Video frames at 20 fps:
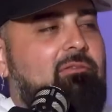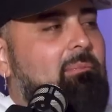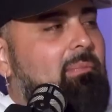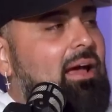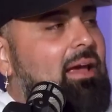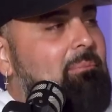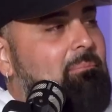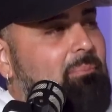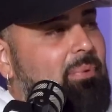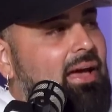
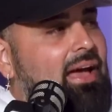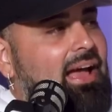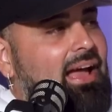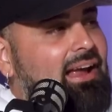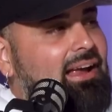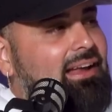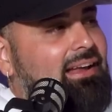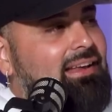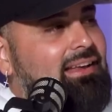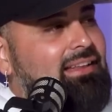my
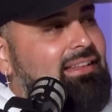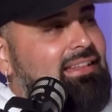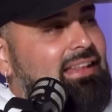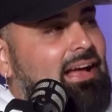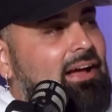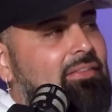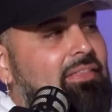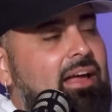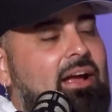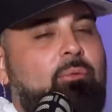back
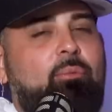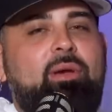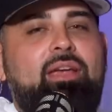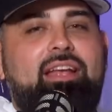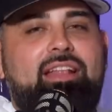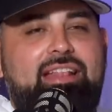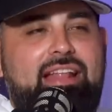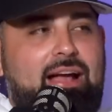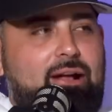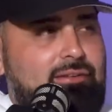now that we
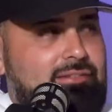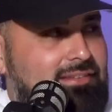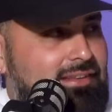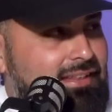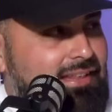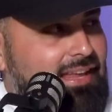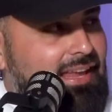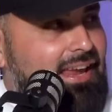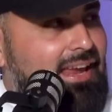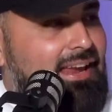announced the
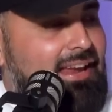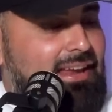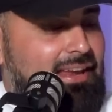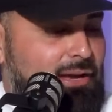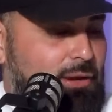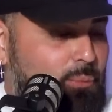date.